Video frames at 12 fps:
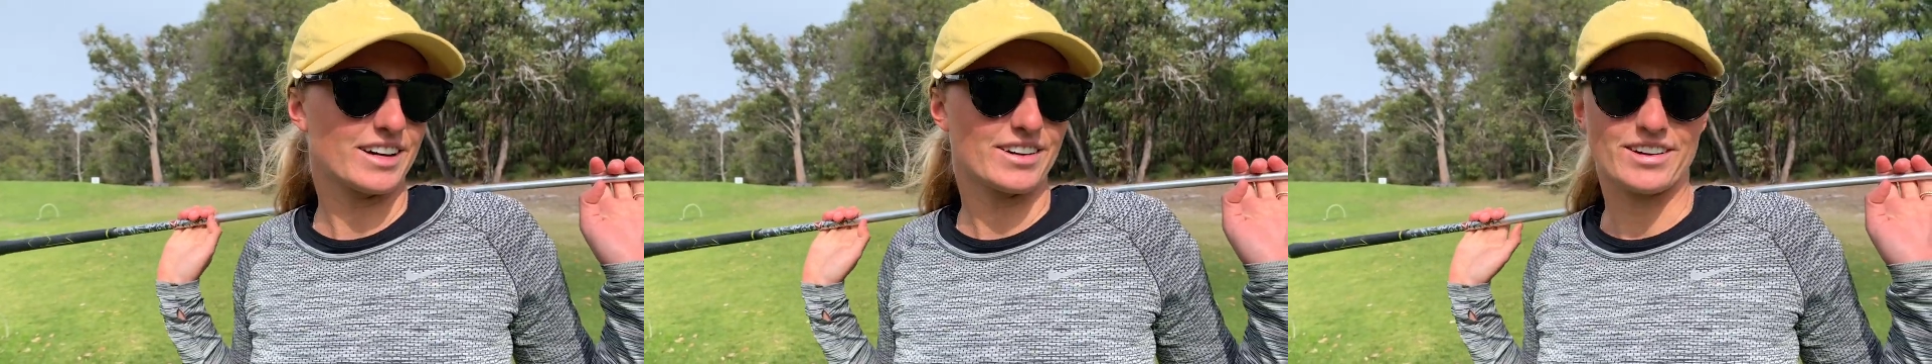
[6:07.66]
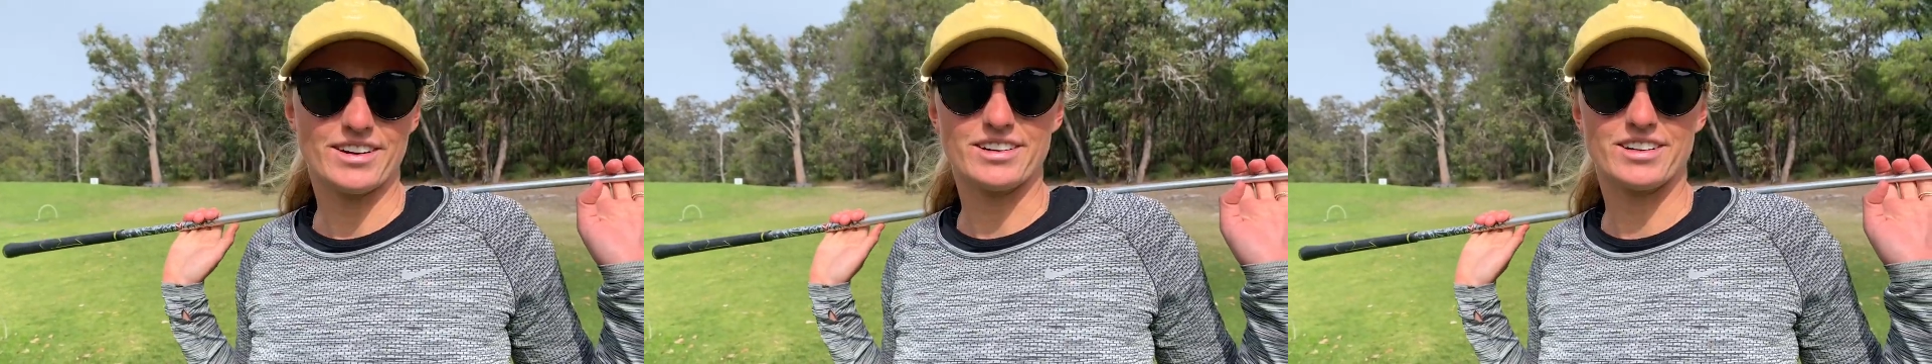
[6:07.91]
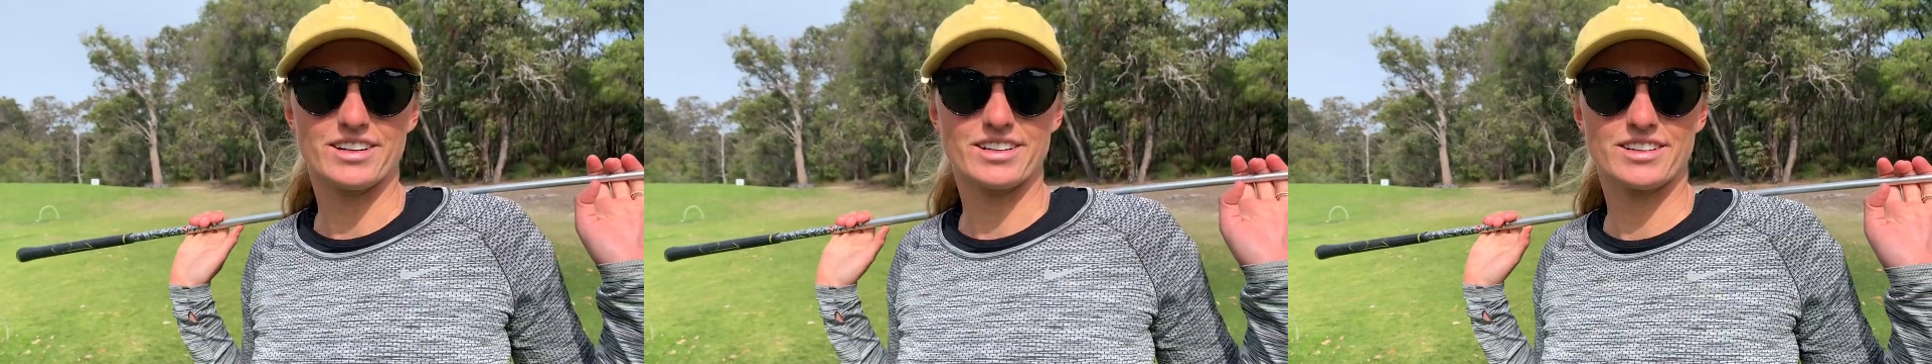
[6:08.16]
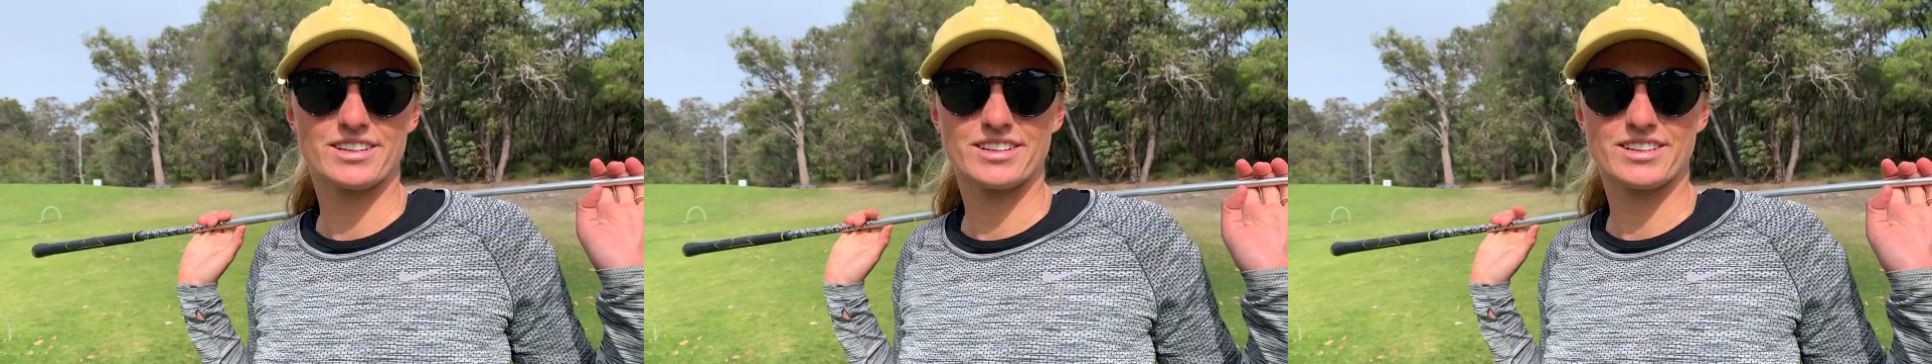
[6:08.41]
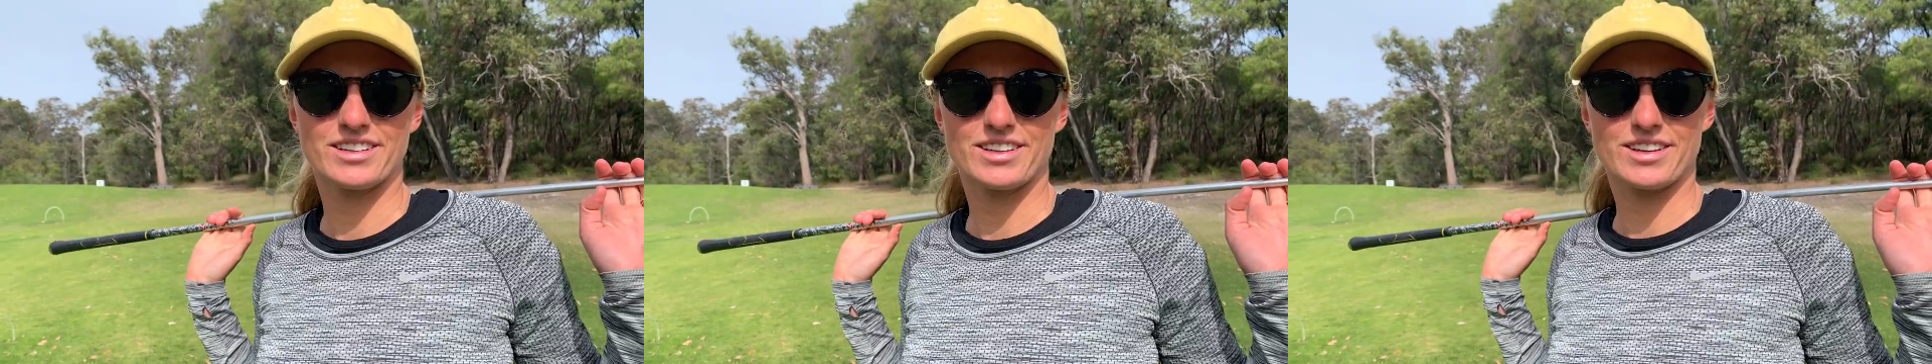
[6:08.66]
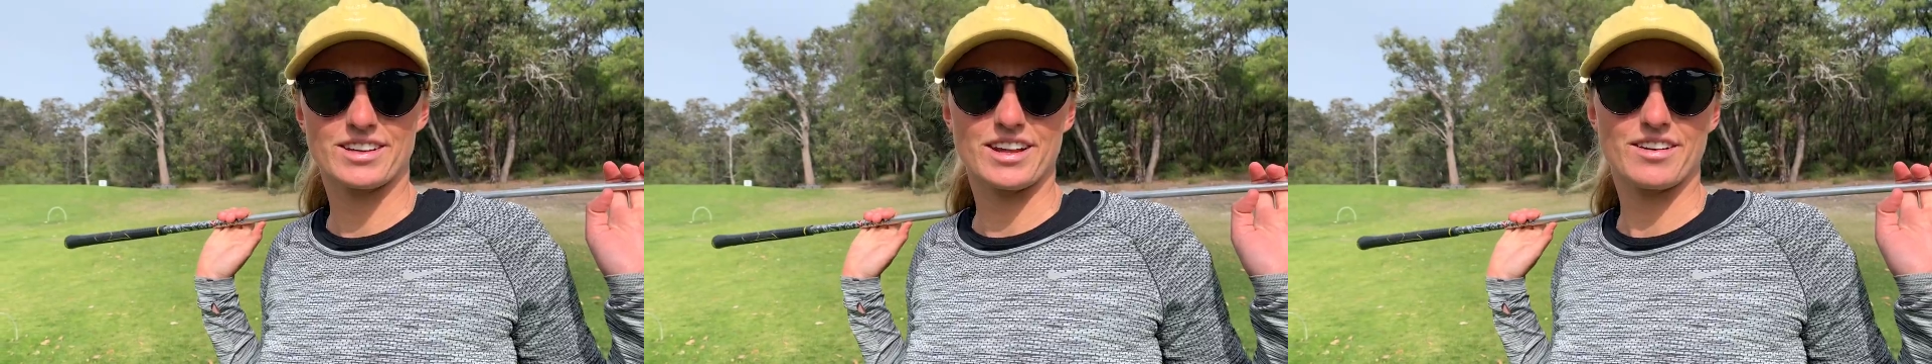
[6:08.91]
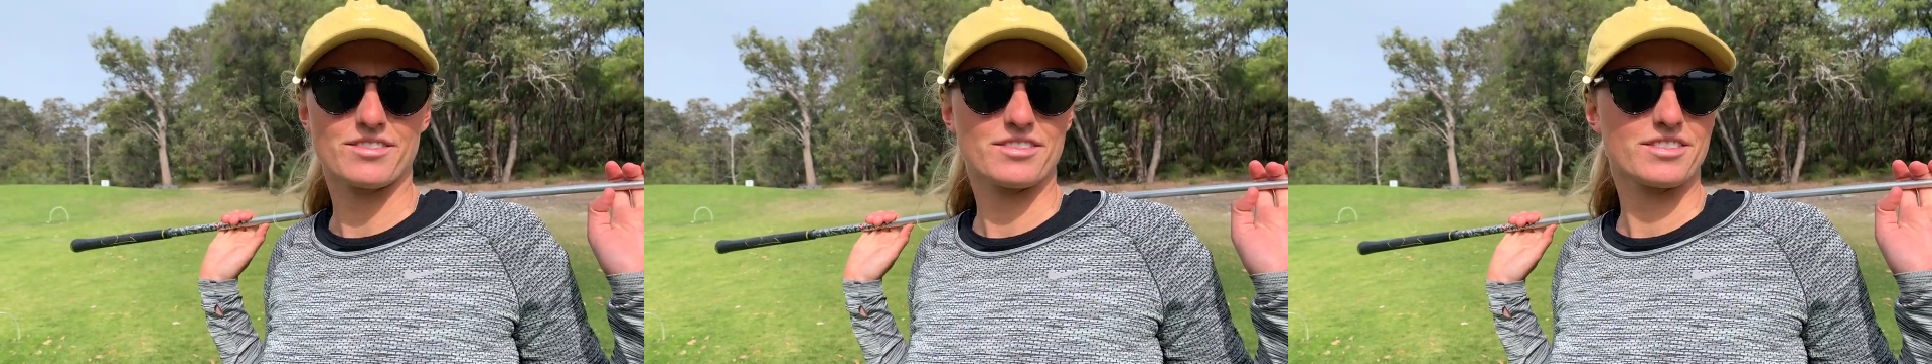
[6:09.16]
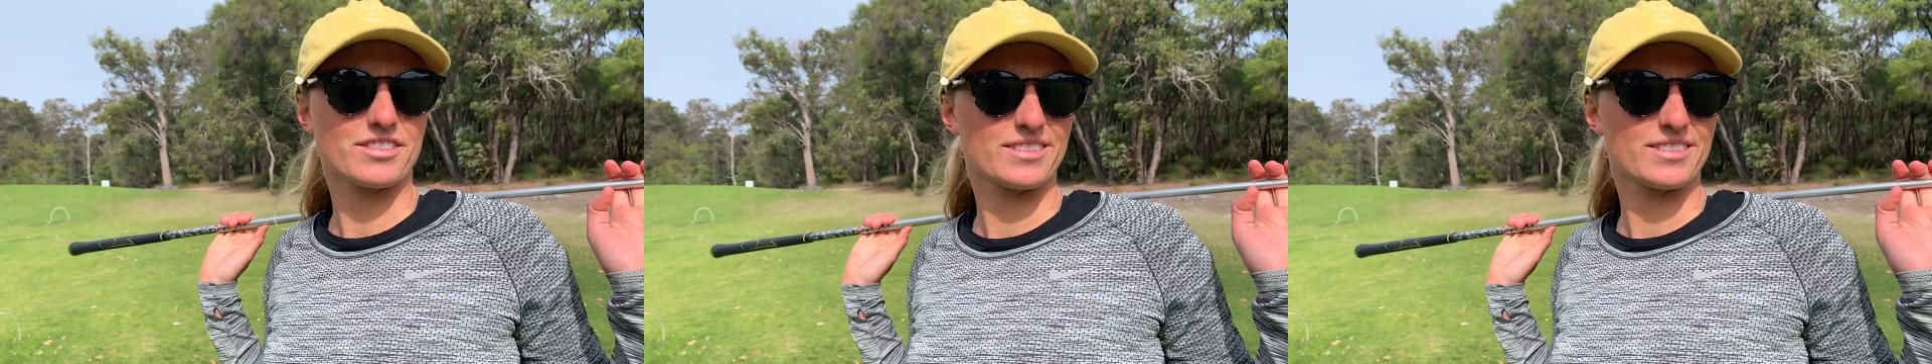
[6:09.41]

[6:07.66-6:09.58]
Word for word: I don't know. You can have